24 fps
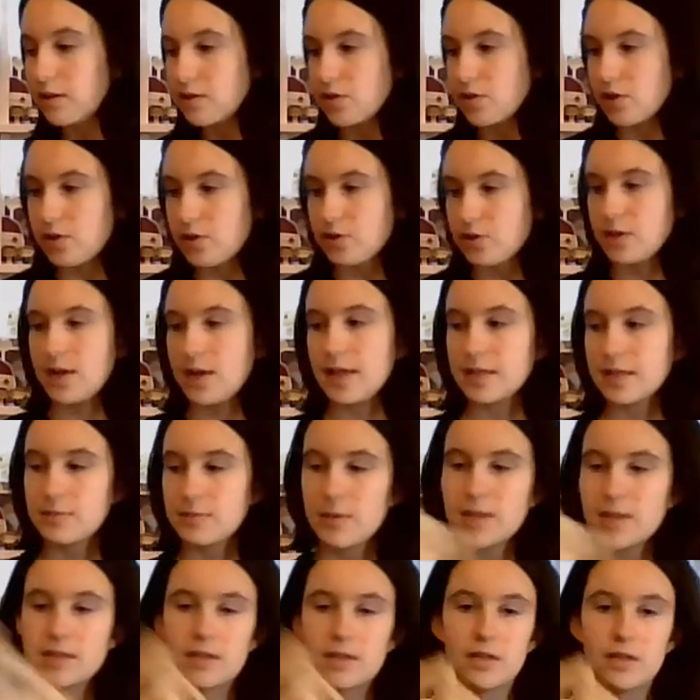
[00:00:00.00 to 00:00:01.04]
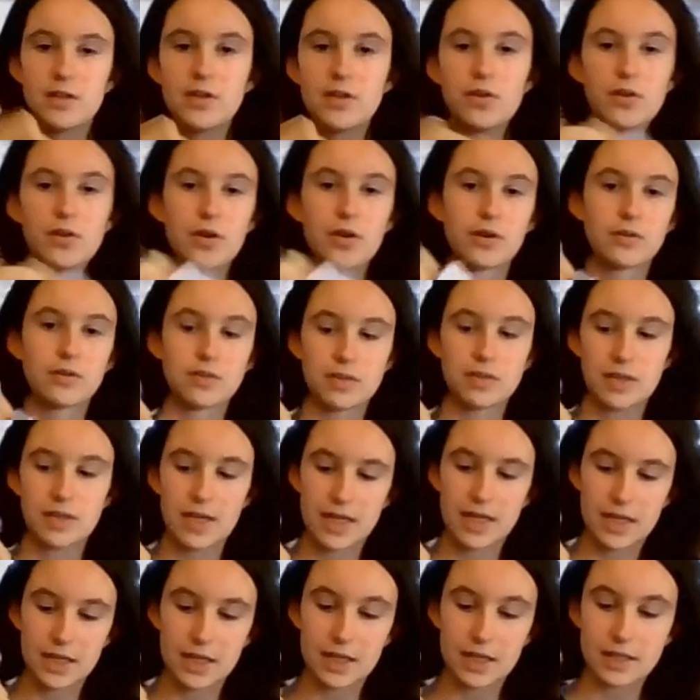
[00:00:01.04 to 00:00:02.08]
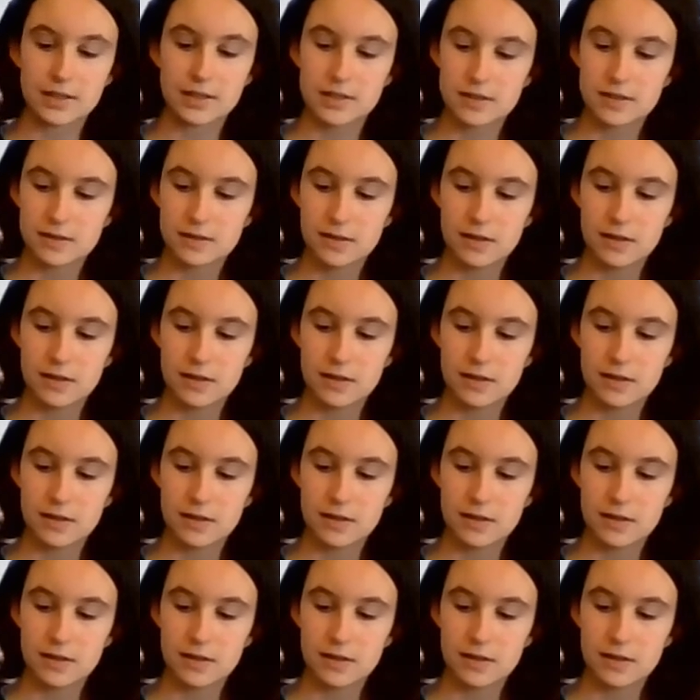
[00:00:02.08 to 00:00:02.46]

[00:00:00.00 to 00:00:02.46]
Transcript: So the next present, you're going to need